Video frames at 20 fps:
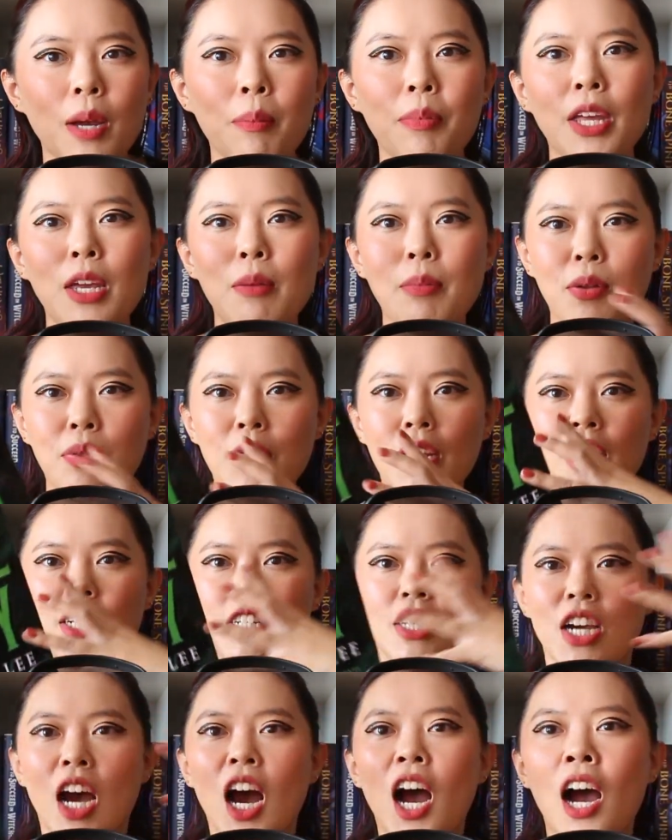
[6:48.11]
I'm thinking about the
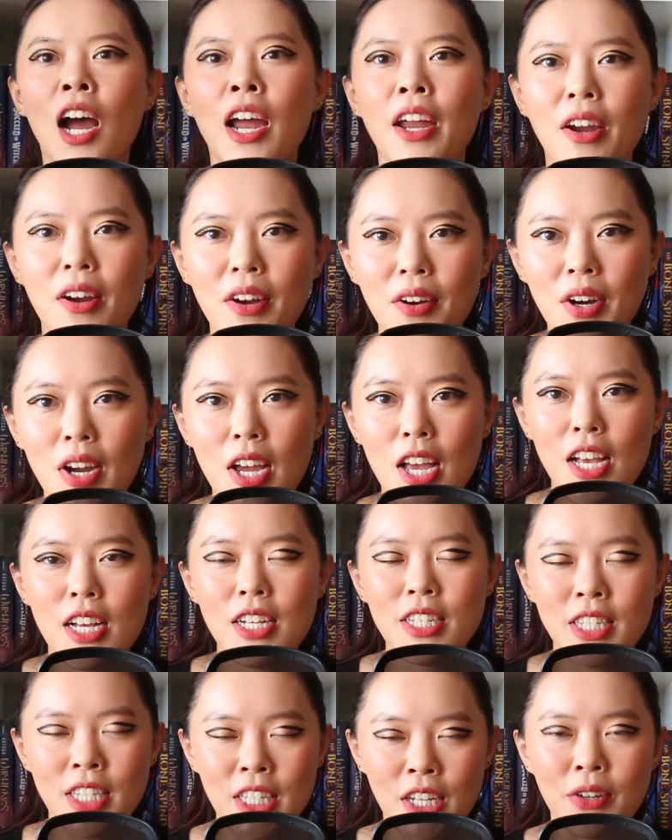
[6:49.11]
entire
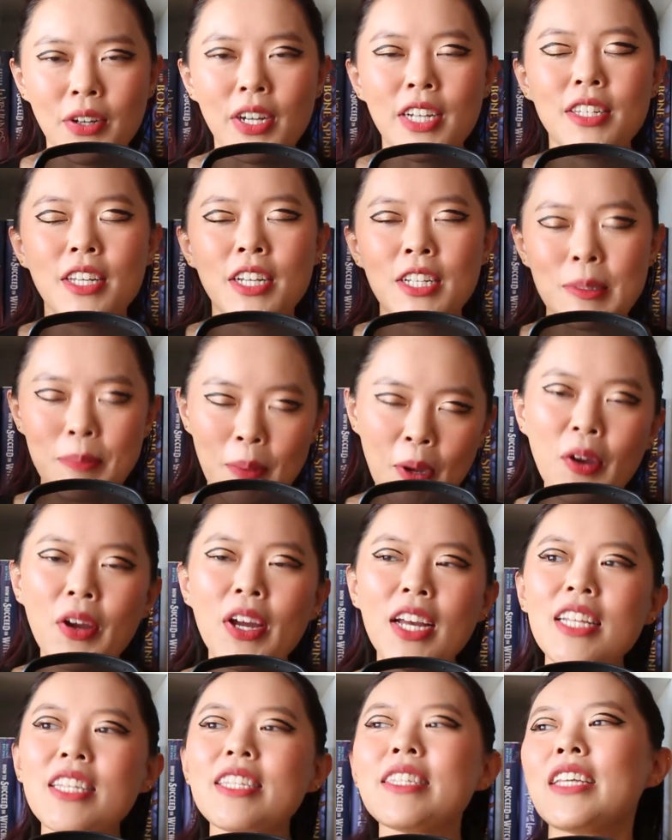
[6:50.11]
series
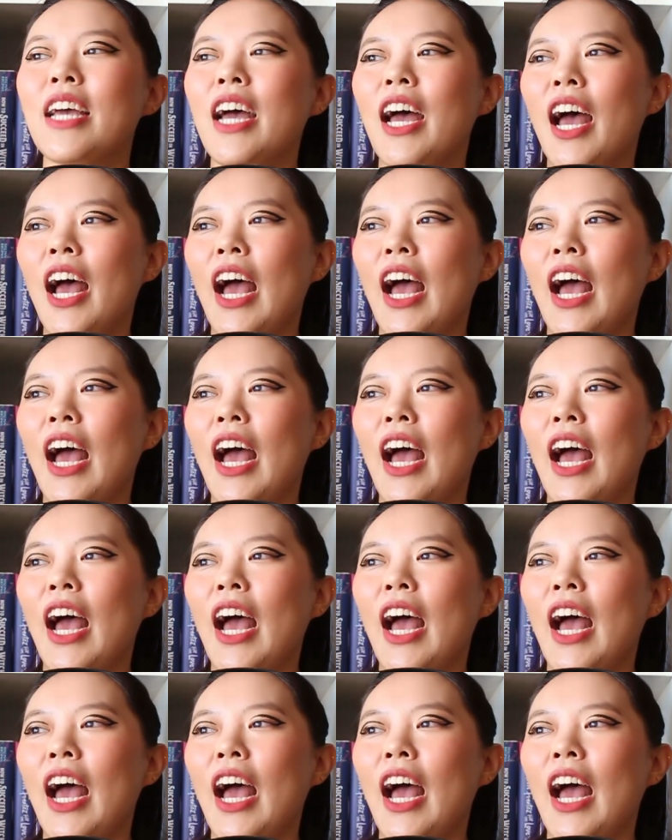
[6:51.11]
experience.